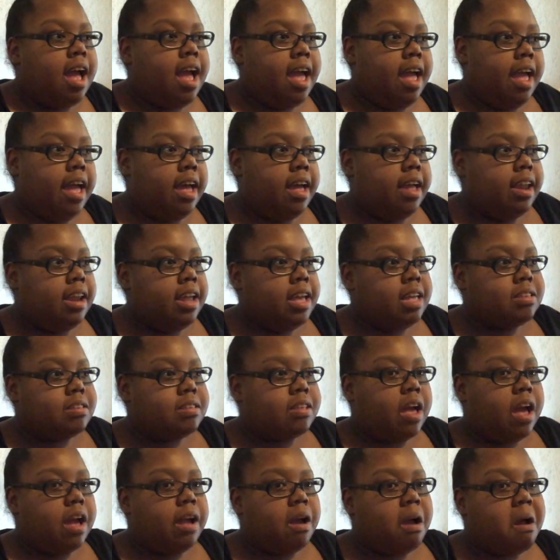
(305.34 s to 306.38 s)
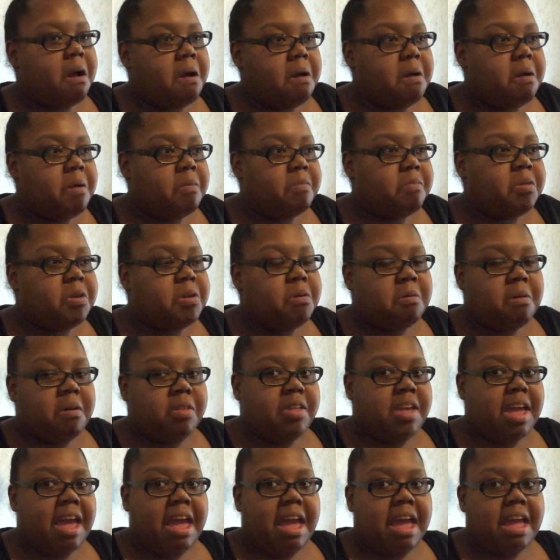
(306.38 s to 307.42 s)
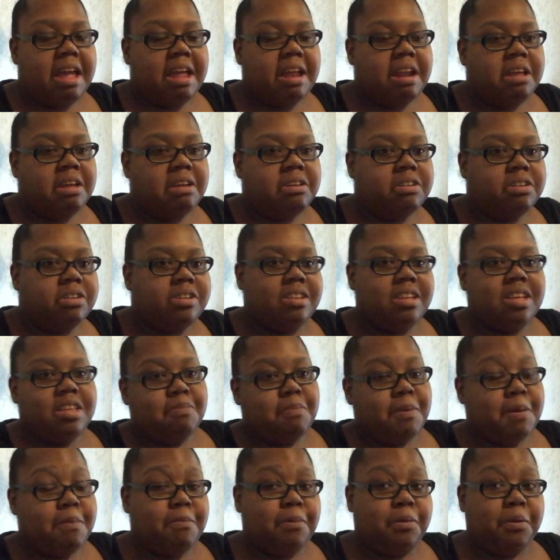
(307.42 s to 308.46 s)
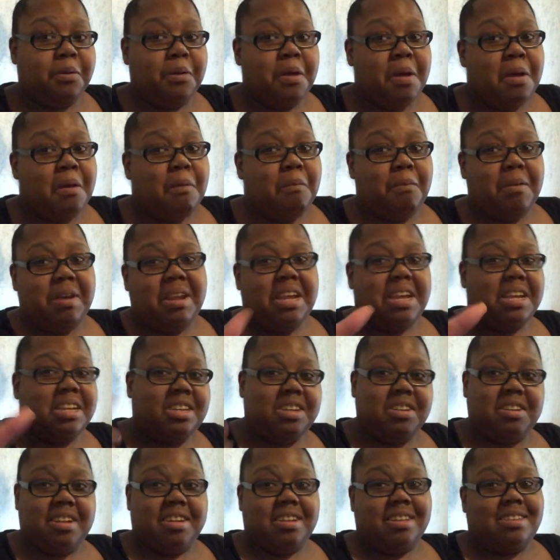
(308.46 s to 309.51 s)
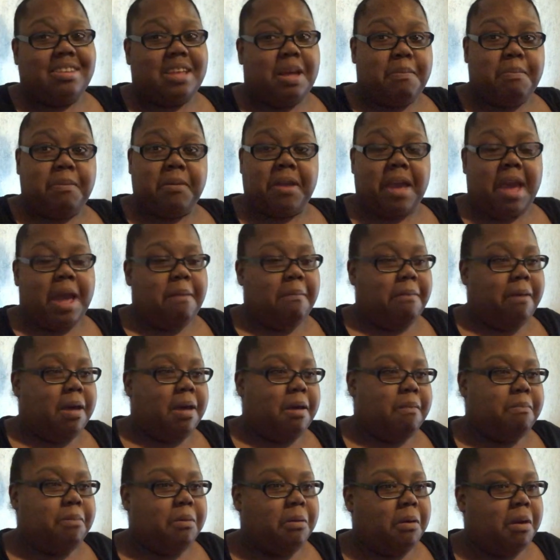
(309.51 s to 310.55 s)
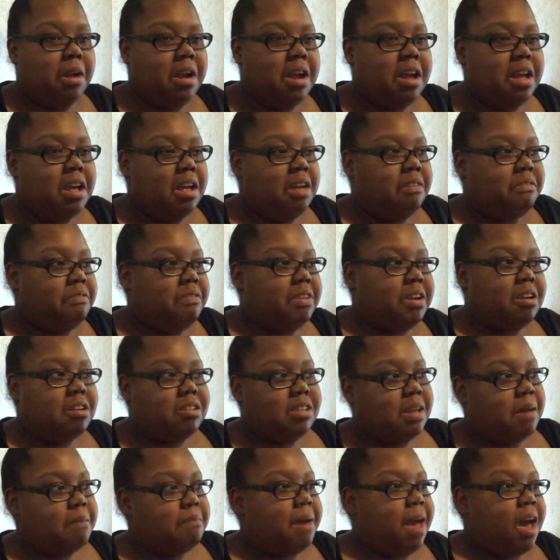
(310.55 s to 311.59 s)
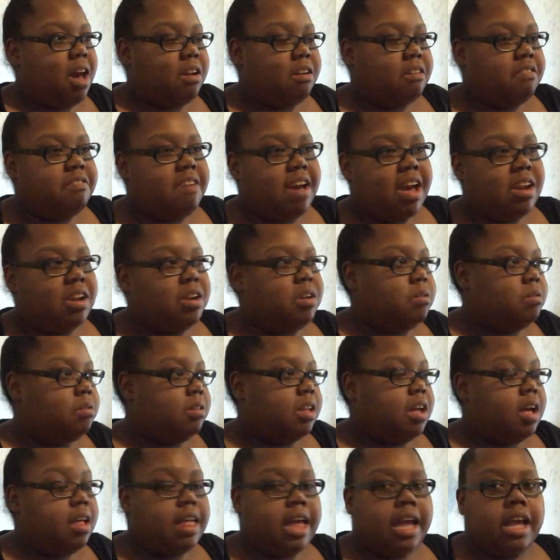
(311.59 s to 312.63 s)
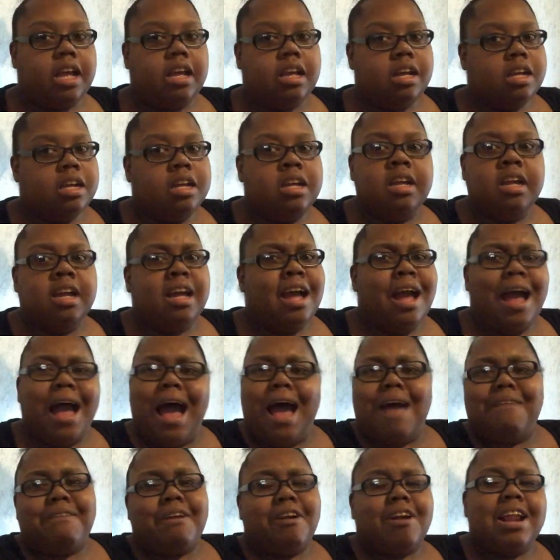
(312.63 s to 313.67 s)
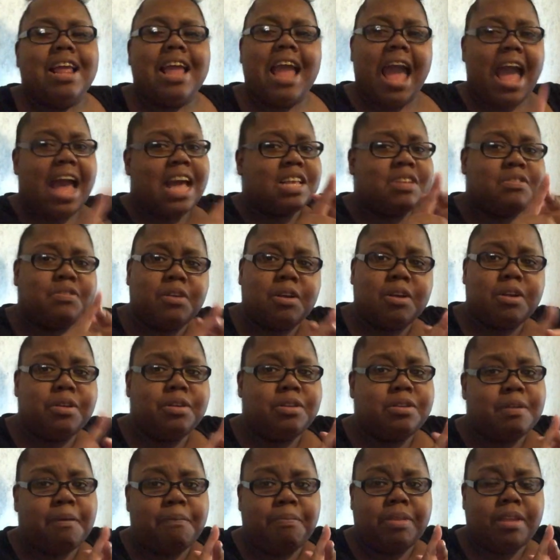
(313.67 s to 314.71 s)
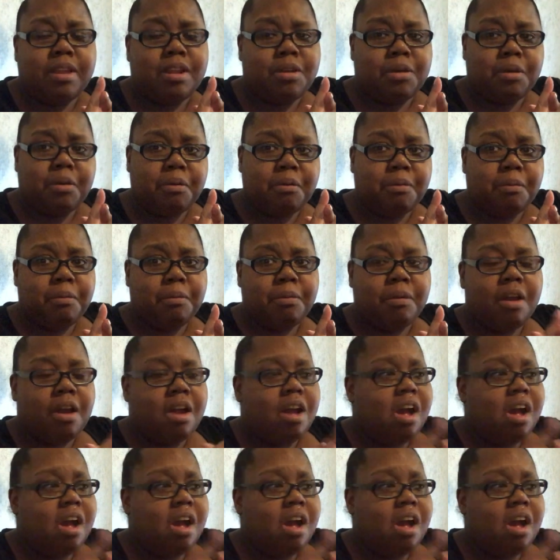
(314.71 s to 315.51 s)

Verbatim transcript: and he's like, you only had 6 people. We need you to step your game up, or figure something out, or find a new, like, I've already asked for something new.